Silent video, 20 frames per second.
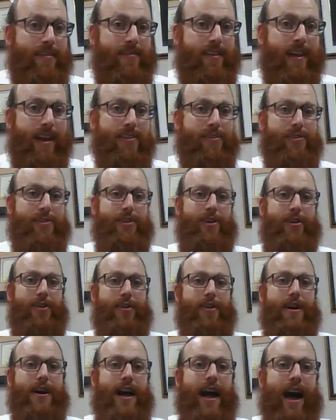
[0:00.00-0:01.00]
That
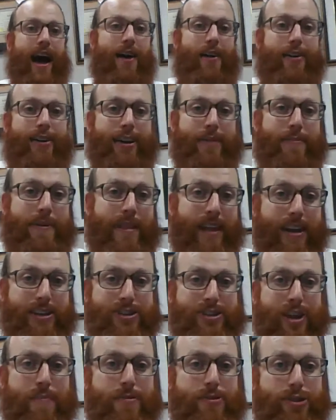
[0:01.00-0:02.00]
how could it be that
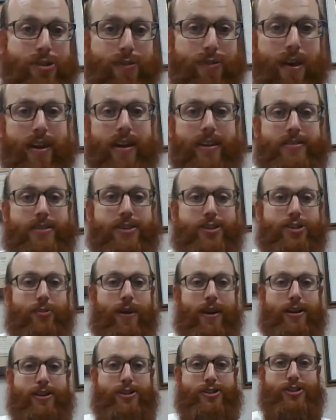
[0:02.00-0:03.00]
Hashem is creating a
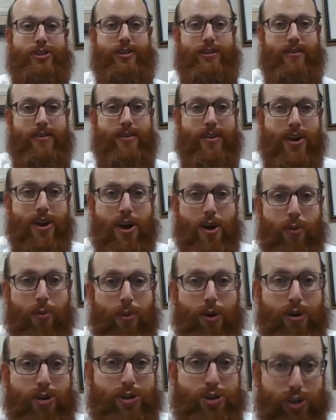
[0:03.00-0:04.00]
situation
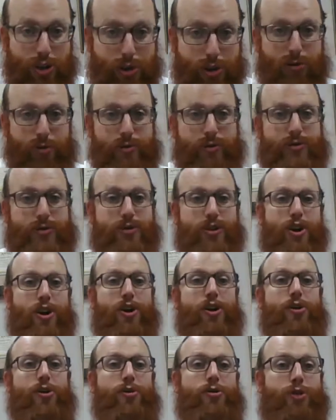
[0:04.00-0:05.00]
where Jews
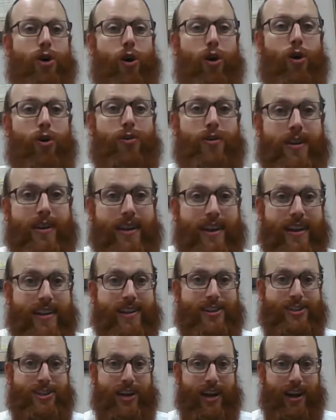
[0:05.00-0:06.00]
whose only
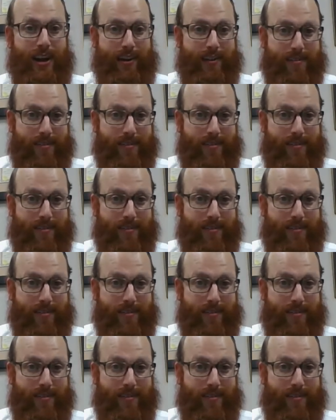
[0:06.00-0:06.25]
Yiddishkeit